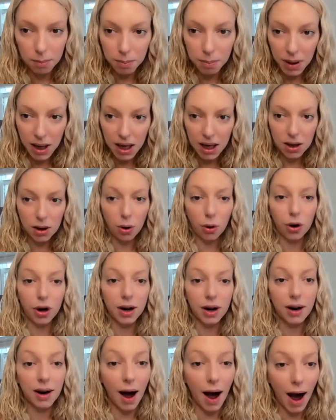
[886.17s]
be
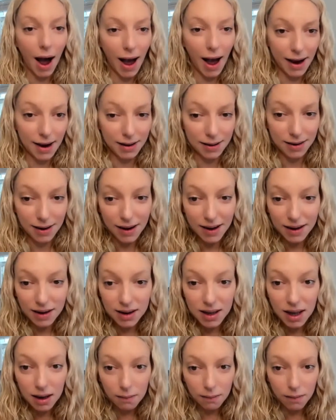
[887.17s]
your guide,
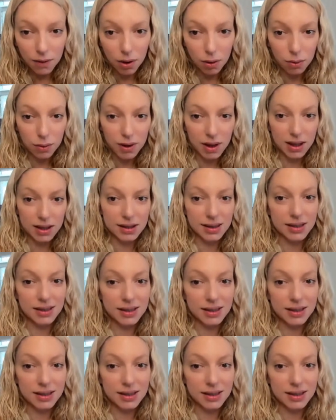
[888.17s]
give you this